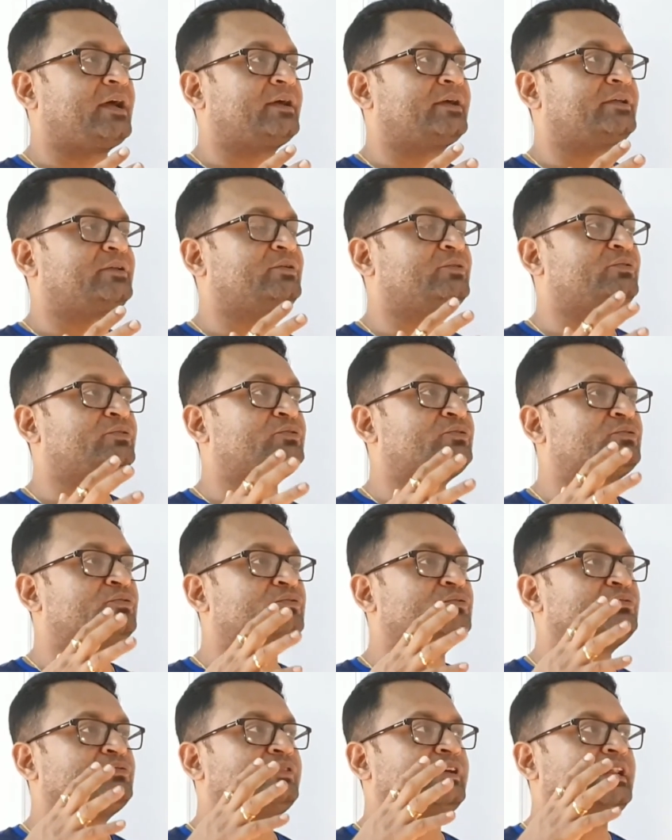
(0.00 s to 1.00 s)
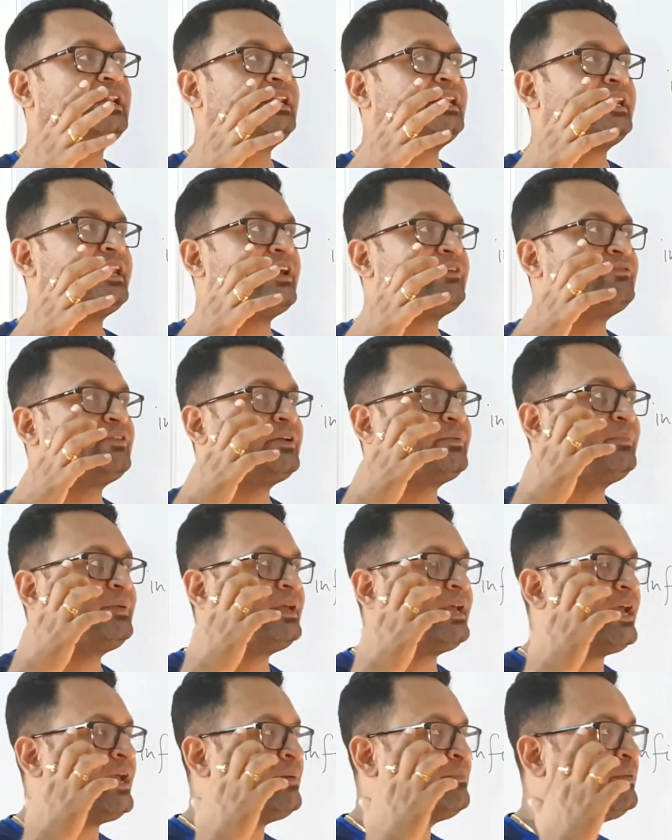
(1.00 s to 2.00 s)
you will never
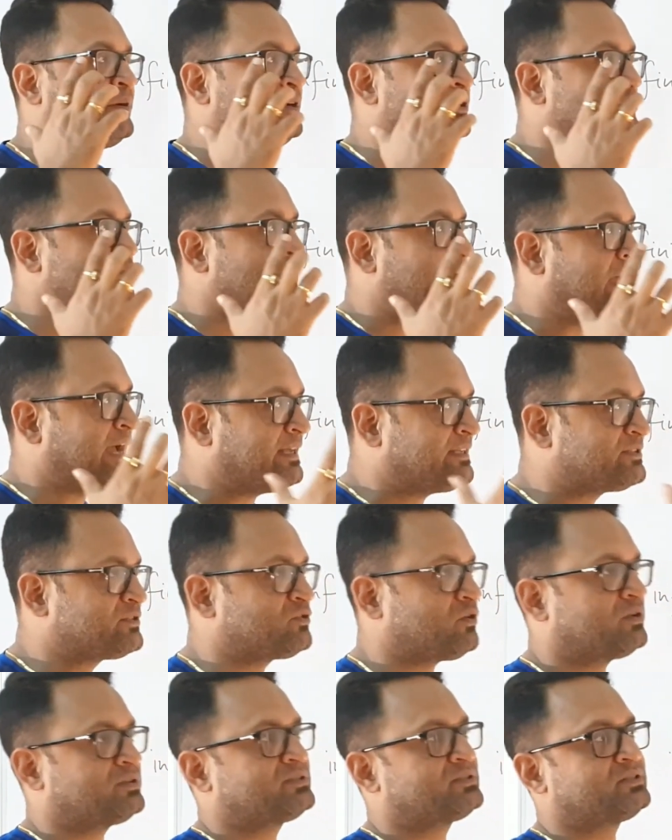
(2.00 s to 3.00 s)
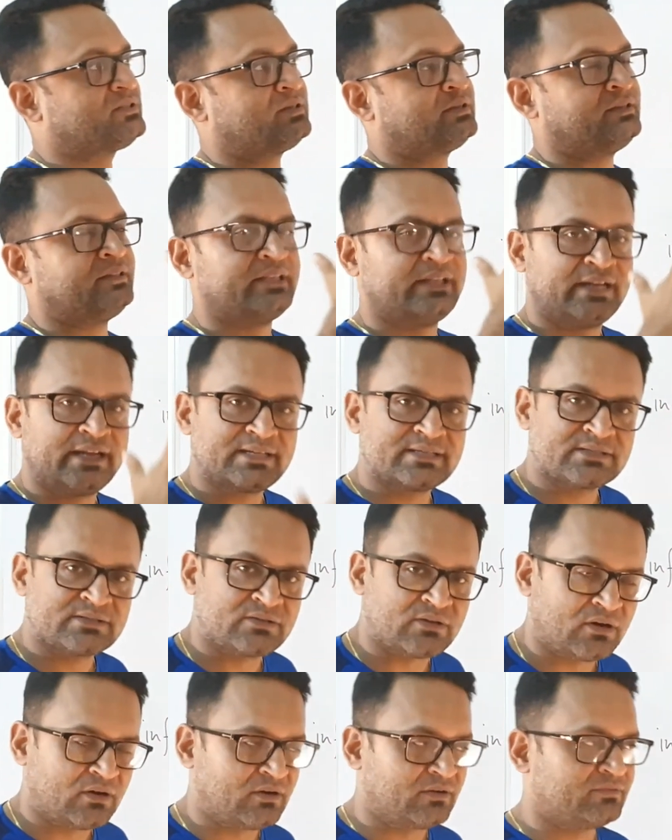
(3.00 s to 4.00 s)
be able to exhaust the list
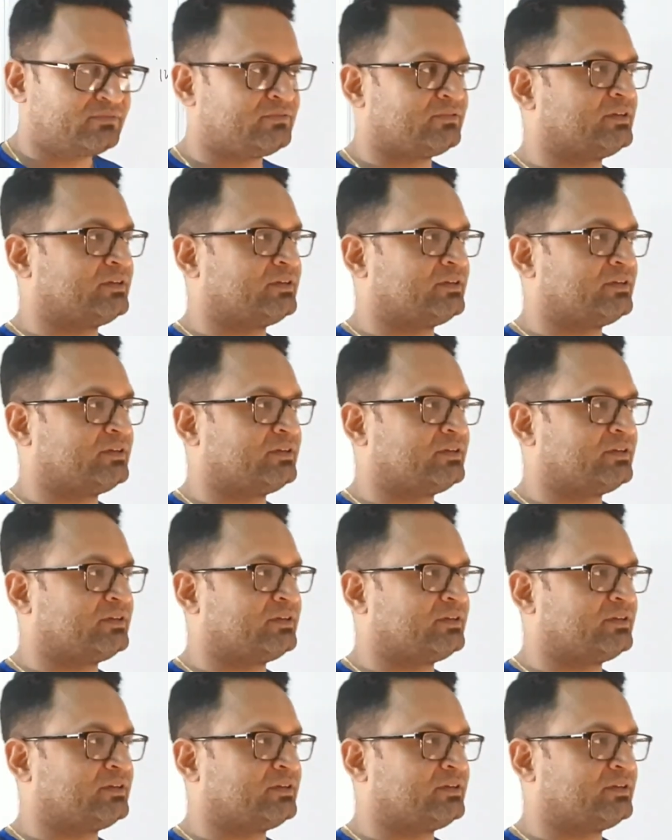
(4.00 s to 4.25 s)
of